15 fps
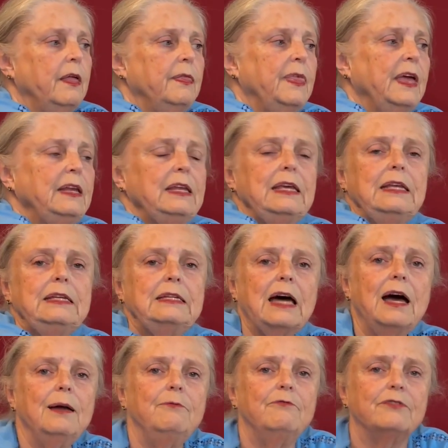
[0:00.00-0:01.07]
They need
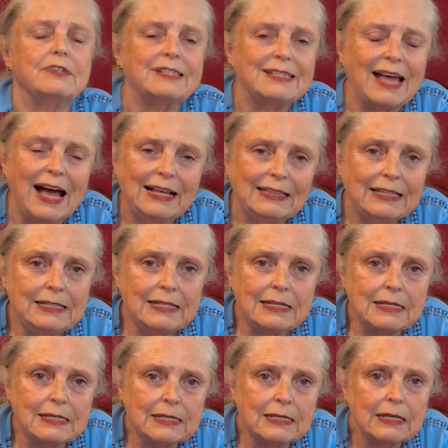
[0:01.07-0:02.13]
time for
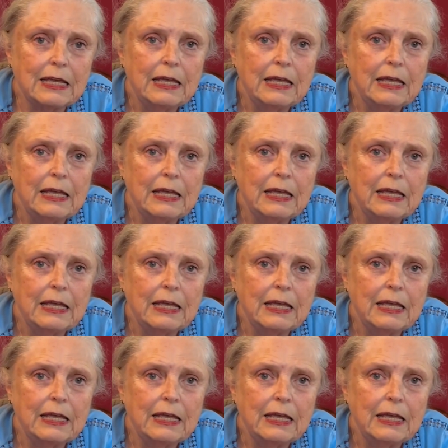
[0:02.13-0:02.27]
silence.